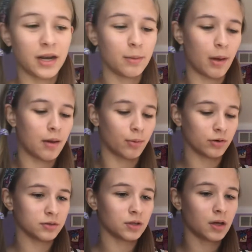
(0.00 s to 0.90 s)

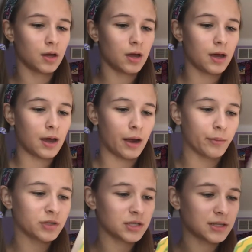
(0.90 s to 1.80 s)
papers i
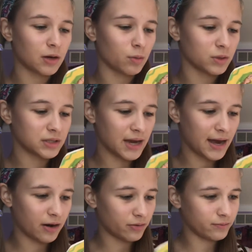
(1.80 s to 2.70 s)
wish that's how it was
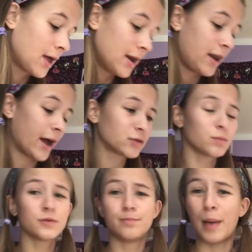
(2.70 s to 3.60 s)
now next one
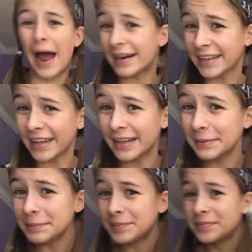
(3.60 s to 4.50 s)
was bad kitty
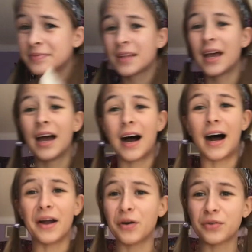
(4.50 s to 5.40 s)

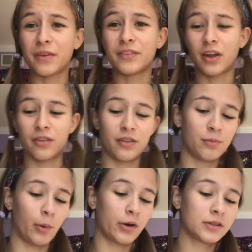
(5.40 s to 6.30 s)
I also have a ton of these
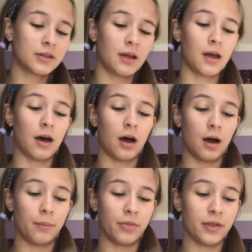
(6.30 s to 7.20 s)
books.
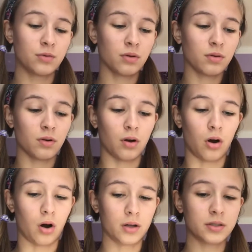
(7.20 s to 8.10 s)
Um, these are
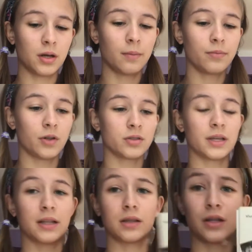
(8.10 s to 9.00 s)
awesome. There's
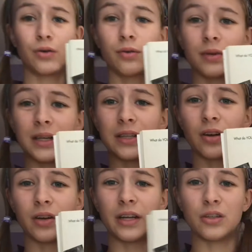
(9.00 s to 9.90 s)
like little read
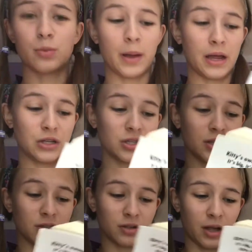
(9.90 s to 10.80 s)
on each page and
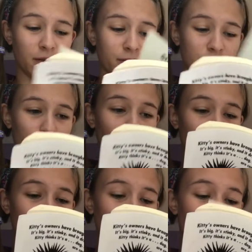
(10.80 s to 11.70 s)
there's a lot of
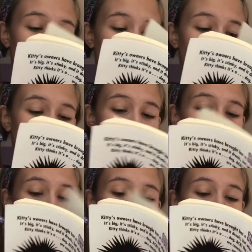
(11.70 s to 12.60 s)
visuals
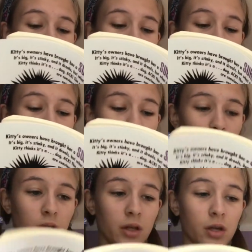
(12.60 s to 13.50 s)
and it's a
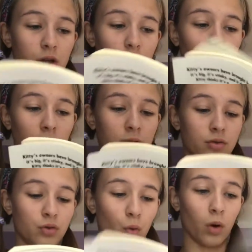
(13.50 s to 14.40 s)
really good
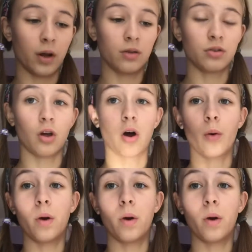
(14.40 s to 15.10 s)
story. So,